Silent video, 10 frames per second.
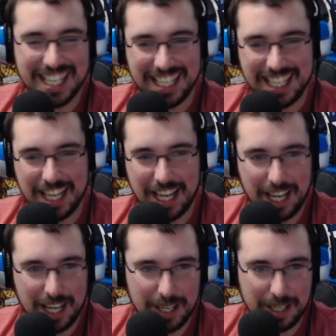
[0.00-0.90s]

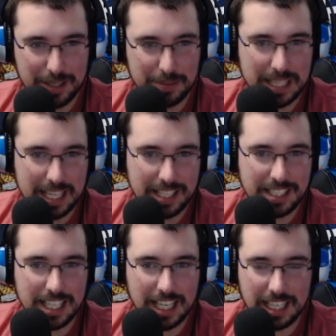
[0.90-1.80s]
And then
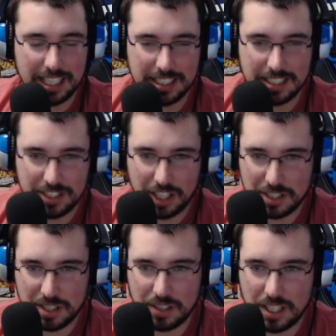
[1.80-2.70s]
check us
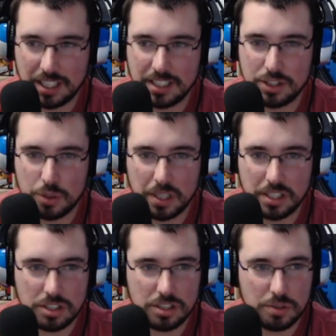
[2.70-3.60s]
out on
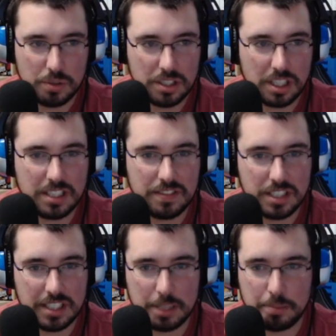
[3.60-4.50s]
Twitch,
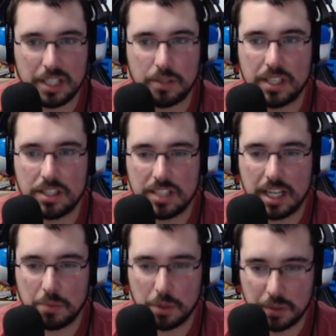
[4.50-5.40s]

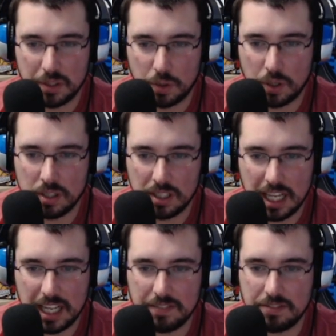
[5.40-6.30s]
twitch.tv/bytherailside, where we record
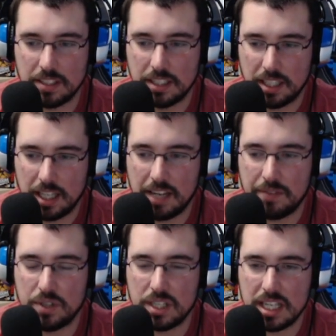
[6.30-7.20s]
live
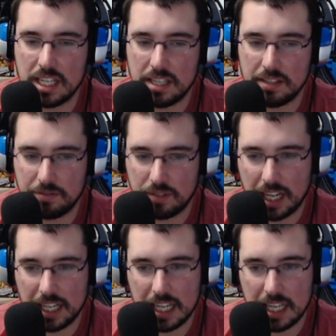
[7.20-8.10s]
every
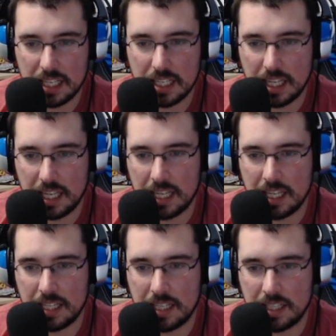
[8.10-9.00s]
Friday
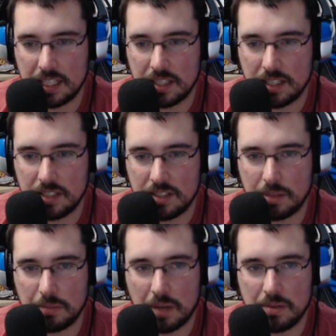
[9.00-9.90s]
and
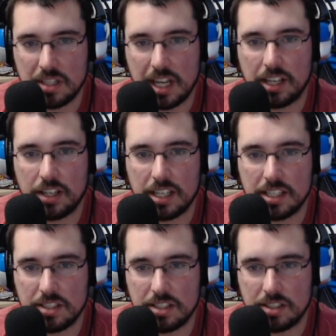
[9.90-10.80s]
sometimes
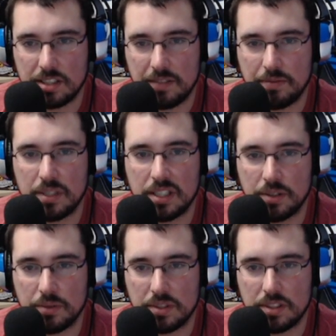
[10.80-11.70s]
Saturdays if we
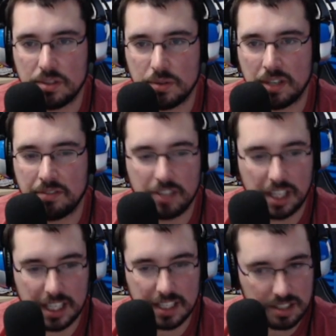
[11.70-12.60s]
don't do it on
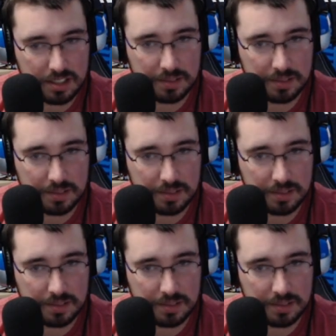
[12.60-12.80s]
Fridays.